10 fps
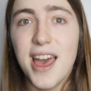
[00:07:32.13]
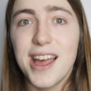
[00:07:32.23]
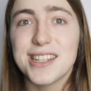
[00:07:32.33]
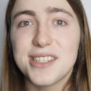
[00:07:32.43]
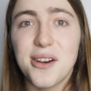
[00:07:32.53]

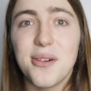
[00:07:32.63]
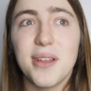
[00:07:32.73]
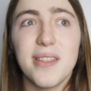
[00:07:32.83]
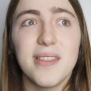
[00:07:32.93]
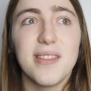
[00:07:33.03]
And
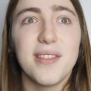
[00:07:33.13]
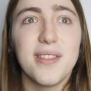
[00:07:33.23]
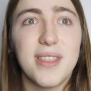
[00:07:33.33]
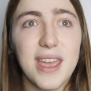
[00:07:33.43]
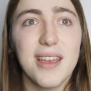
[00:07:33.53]
so
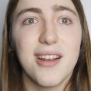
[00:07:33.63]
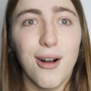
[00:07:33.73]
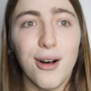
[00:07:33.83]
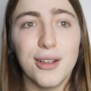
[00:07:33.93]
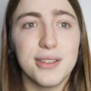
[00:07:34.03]
they
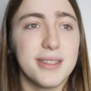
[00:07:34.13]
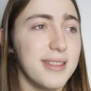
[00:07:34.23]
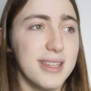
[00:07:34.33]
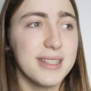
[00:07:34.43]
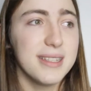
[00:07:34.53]
called
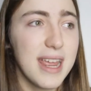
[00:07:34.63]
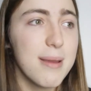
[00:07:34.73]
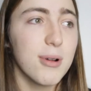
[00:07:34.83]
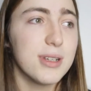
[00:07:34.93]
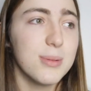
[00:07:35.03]
this neighbor.